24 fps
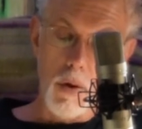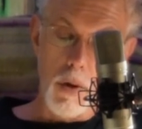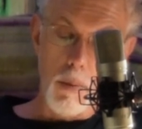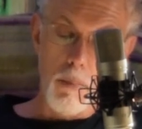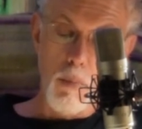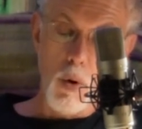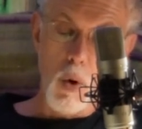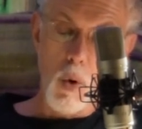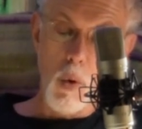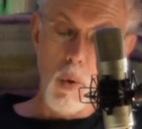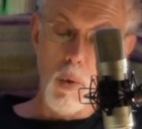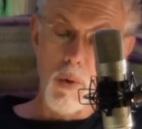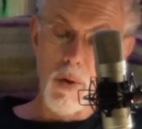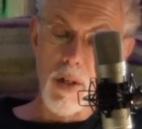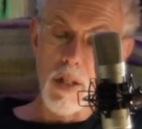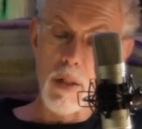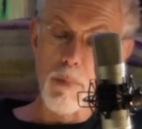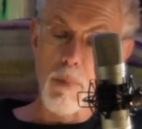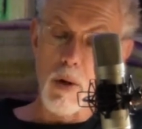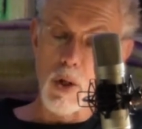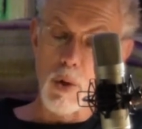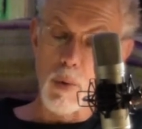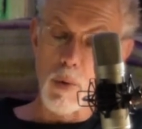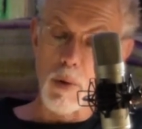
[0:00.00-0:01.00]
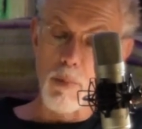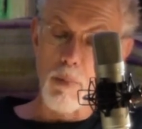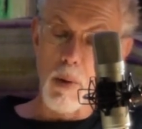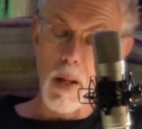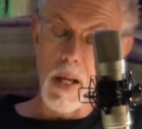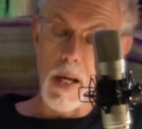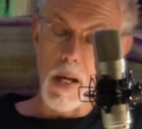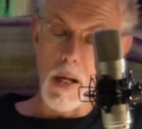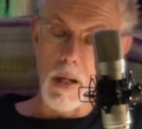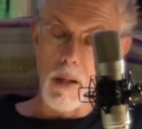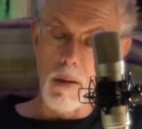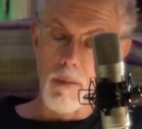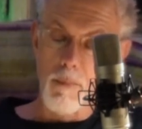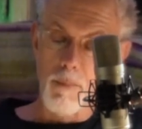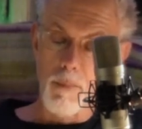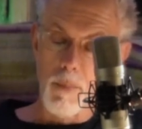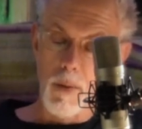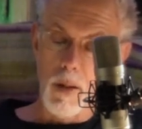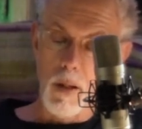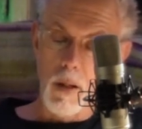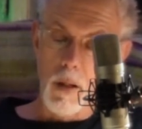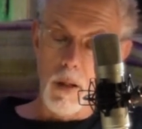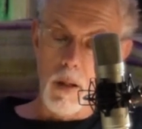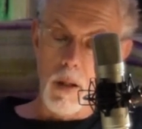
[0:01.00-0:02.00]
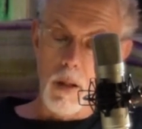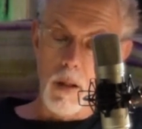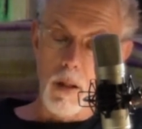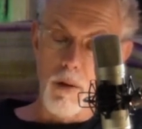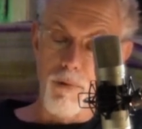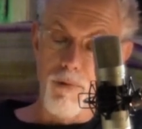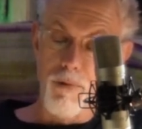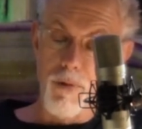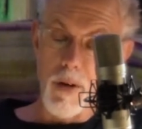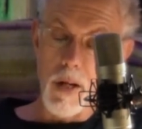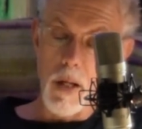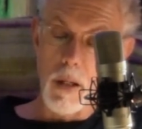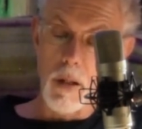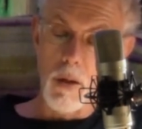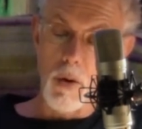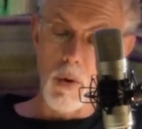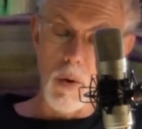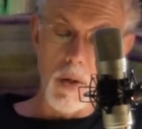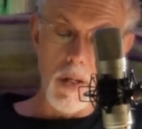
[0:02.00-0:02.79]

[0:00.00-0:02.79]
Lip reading: the mole, this much was plain. The fit or